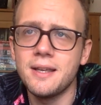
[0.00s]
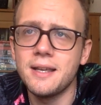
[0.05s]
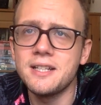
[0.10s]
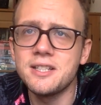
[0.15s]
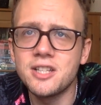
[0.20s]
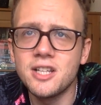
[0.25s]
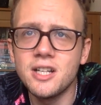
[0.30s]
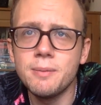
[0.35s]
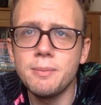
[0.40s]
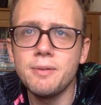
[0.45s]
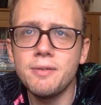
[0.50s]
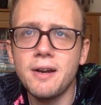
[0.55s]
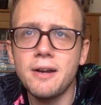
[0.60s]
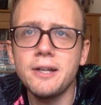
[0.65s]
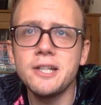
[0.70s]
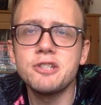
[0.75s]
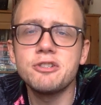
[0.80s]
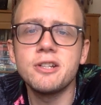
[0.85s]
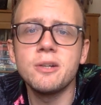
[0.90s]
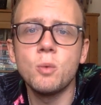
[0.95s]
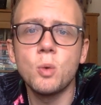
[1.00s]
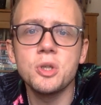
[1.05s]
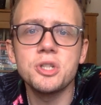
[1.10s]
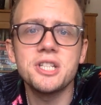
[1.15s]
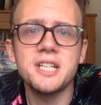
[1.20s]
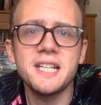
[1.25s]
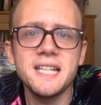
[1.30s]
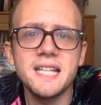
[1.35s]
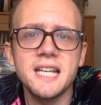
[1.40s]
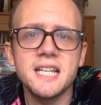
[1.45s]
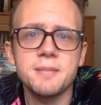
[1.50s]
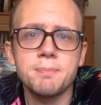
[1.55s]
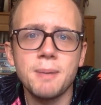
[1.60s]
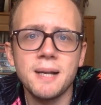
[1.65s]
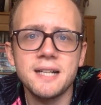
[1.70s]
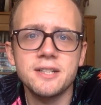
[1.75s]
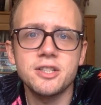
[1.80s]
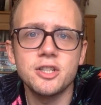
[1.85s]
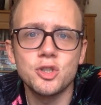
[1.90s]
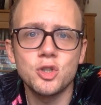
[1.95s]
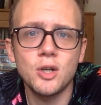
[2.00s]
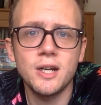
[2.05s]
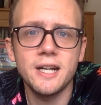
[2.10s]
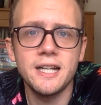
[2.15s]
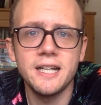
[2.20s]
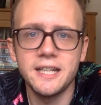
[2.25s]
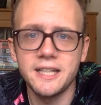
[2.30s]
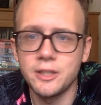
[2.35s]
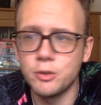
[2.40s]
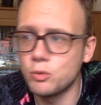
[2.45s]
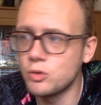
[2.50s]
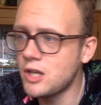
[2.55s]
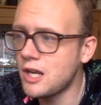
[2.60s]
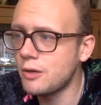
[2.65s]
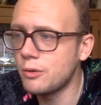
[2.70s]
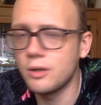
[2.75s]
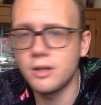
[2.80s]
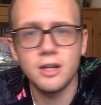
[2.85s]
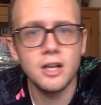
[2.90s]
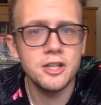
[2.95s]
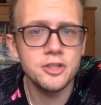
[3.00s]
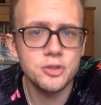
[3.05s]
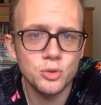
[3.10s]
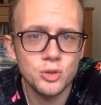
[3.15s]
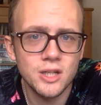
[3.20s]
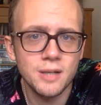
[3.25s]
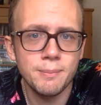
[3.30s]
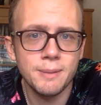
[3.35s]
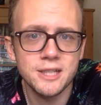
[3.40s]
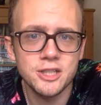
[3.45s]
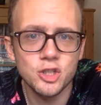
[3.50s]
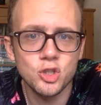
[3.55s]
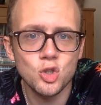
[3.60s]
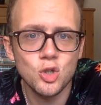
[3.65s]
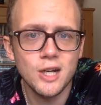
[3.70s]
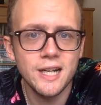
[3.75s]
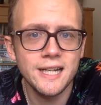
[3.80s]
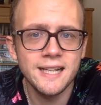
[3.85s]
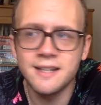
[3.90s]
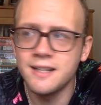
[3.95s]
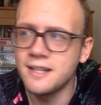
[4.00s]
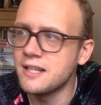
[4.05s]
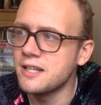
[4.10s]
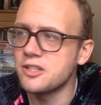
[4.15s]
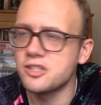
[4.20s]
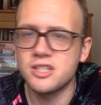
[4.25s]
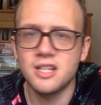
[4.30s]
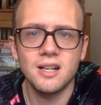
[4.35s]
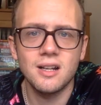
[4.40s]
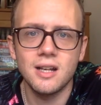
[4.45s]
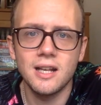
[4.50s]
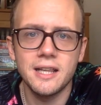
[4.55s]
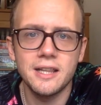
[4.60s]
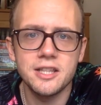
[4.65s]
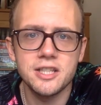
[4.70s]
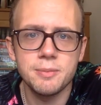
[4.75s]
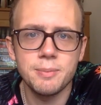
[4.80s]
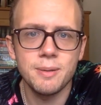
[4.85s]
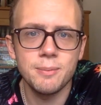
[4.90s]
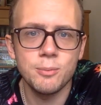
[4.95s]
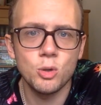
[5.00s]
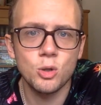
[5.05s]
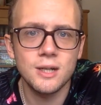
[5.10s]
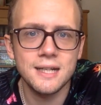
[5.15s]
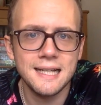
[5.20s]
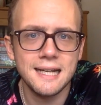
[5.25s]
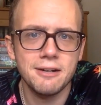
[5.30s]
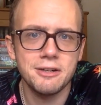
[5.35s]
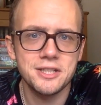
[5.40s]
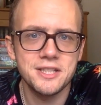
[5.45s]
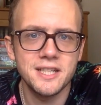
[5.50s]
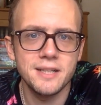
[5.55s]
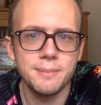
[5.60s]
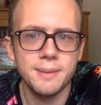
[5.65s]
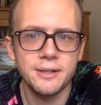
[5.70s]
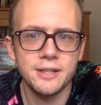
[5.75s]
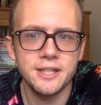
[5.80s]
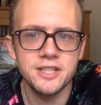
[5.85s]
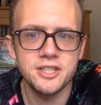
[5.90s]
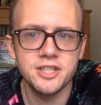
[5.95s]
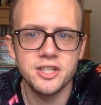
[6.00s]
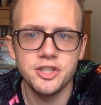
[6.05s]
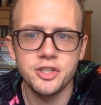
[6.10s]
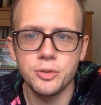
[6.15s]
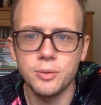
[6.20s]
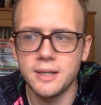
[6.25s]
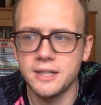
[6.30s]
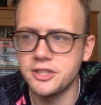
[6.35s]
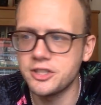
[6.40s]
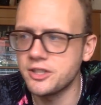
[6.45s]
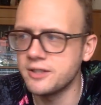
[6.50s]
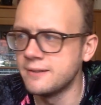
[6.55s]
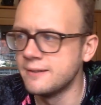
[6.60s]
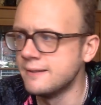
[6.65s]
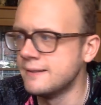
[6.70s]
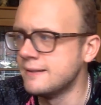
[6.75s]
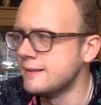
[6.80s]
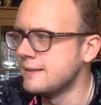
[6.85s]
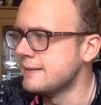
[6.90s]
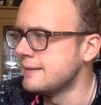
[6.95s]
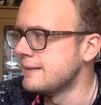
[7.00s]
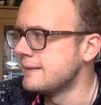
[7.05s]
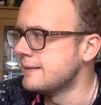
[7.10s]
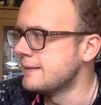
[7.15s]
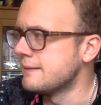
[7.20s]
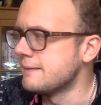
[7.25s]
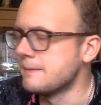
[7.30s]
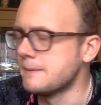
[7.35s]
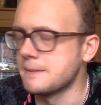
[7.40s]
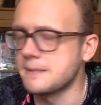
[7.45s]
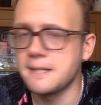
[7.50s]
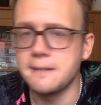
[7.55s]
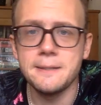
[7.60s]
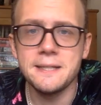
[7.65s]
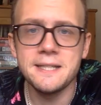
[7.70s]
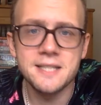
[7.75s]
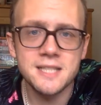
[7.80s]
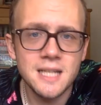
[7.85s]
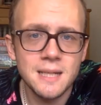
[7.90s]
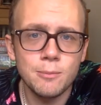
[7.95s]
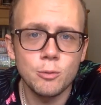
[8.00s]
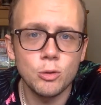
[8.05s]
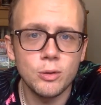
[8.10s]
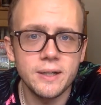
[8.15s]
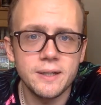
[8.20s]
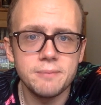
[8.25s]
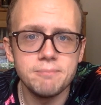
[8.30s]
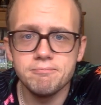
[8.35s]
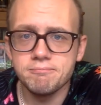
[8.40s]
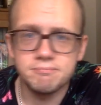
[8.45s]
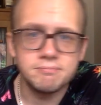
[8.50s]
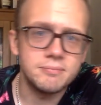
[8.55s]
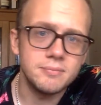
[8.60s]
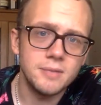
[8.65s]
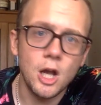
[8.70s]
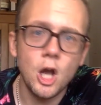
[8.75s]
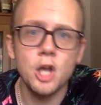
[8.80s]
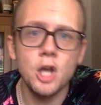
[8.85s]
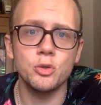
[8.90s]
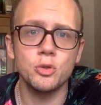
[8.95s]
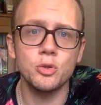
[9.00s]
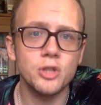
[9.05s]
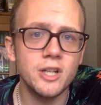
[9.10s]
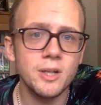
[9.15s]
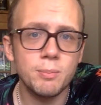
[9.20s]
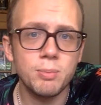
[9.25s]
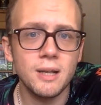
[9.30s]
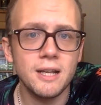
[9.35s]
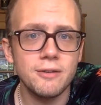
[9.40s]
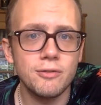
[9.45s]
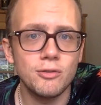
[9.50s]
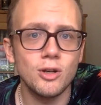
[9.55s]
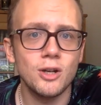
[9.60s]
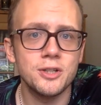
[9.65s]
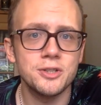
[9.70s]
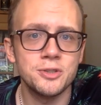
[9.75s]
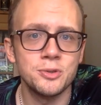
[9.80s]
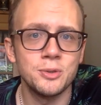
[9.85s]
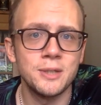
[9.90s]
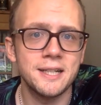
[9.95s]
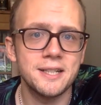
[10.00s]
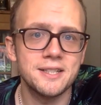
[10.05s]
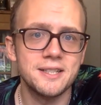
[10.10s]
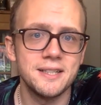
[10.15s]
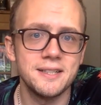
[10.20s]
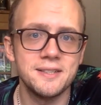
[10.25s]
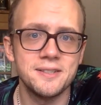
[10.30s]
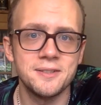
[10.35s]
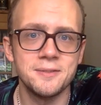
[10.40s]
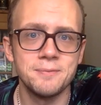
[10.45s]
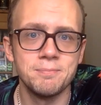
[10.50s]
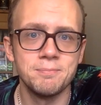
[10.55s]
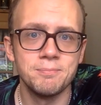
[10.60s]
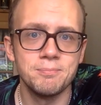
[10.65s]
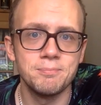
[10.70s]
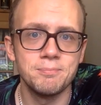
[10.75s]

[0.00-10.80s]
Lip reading: It's going to be very interesting once he gets back to training. You'll know Ozil's come back to training. Suddenly there's a bit more clarity about his situation. So in summary, Ozil's going to play for Arsenal next season.